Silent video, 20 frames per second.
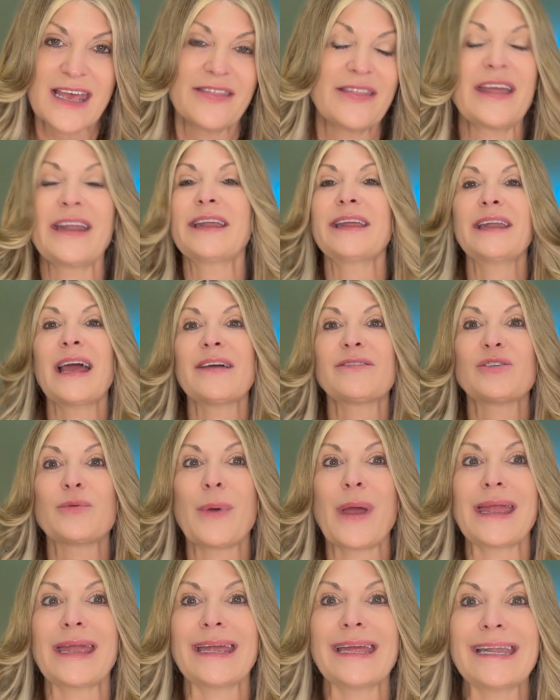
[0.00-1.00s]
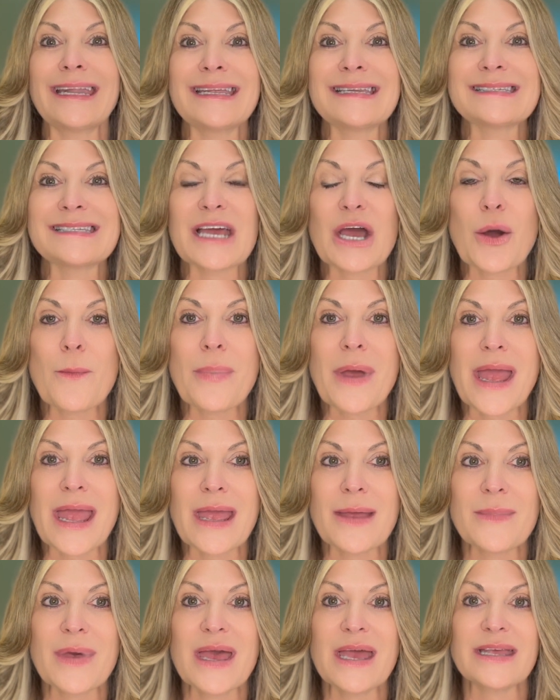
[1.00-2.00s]
They didn't have to pay any down
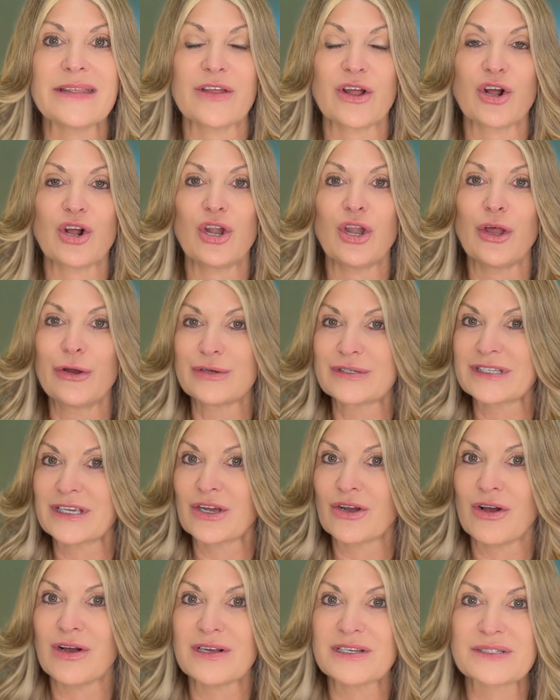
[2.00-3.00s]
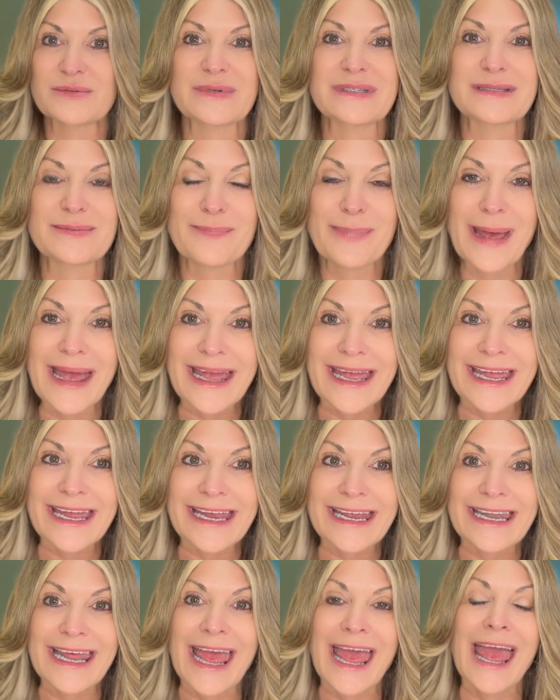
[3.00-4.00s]
payment. Their closing cost was
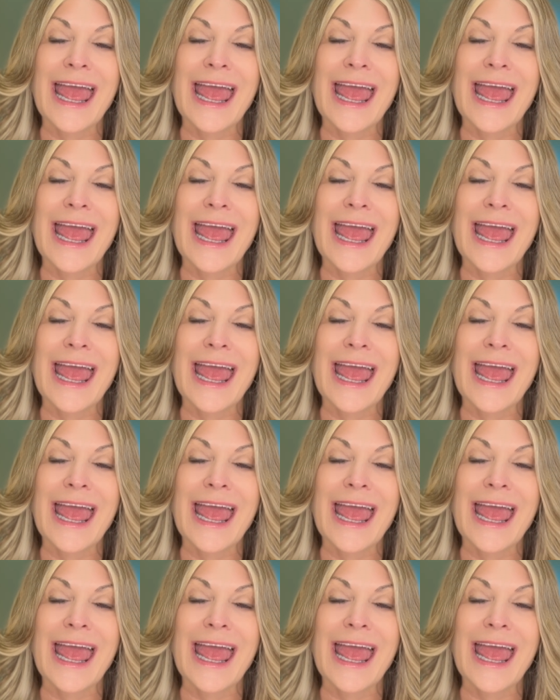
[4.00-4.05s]
paid,